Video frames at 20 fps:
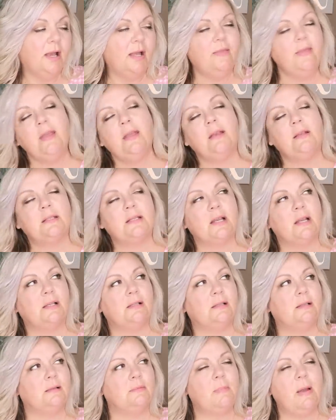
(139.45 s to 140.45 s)
I think it's
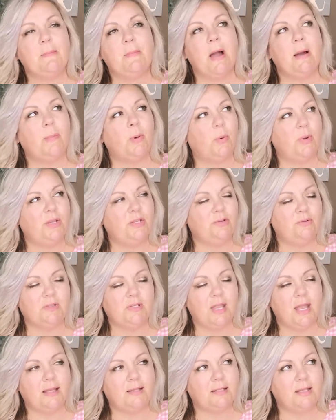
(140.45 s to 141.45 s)
because my mom always
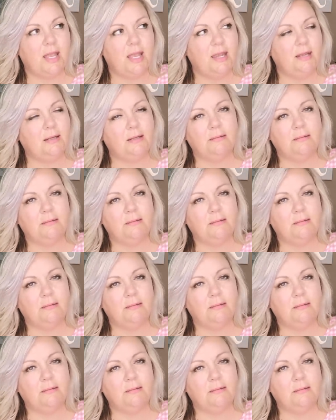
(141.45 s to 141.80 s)
used Cascade,